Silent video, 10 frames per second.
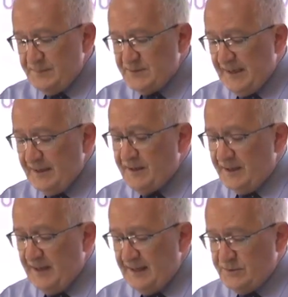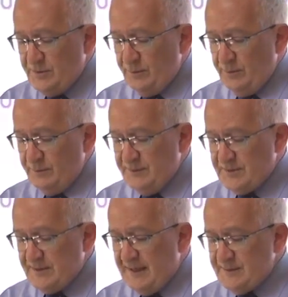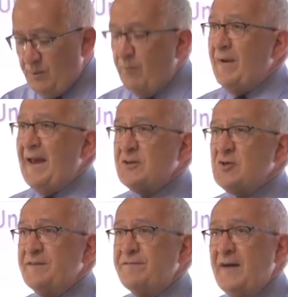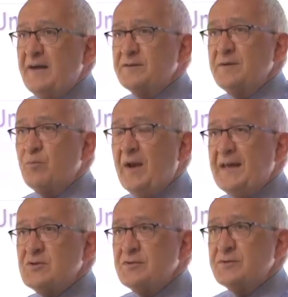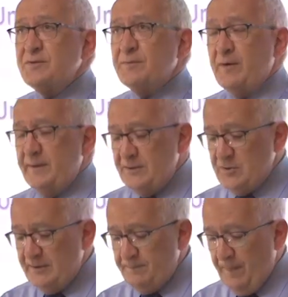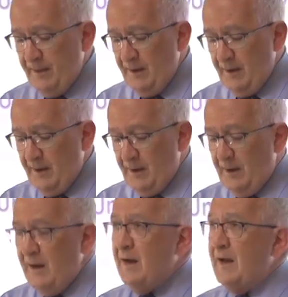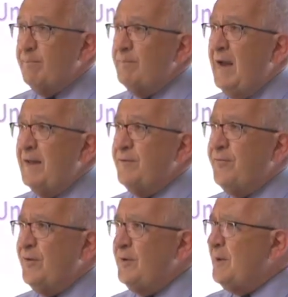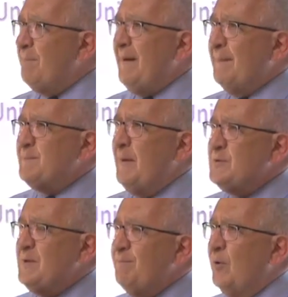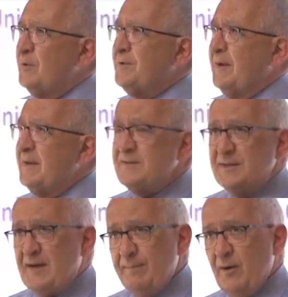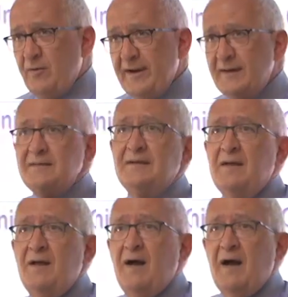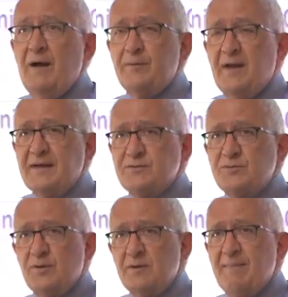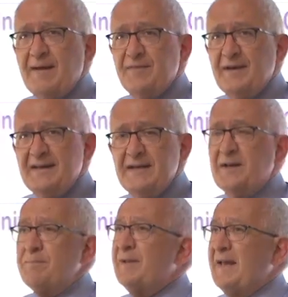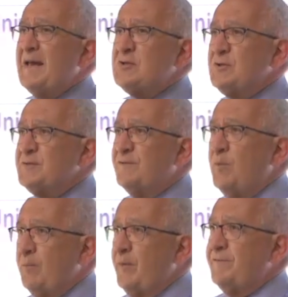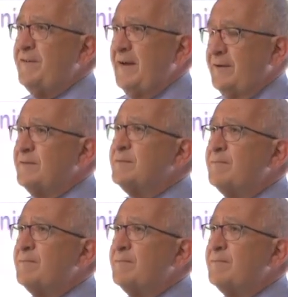Second, I'd like to discuss what we actually found in relation to the Rohingya. And third, and perhaps most importantly, since I'm a lawyer, I would like to talk about the legal implications of what we found